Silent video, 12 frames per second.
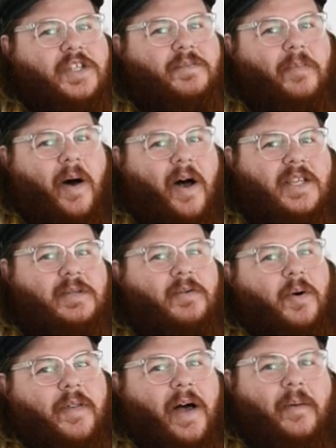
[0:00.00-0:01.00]
as
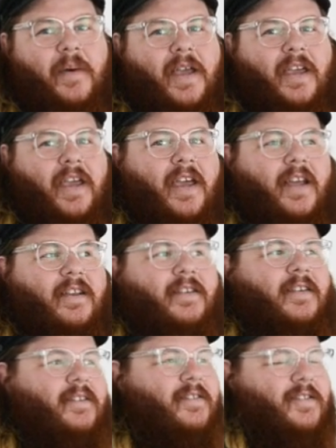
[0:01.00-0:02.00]
possible without making it
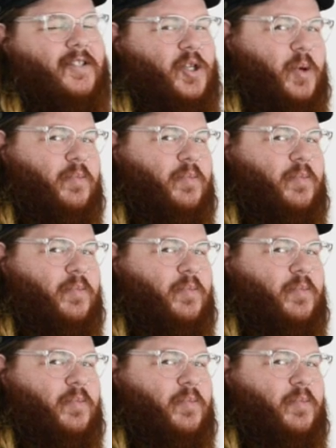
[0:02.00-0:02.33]
too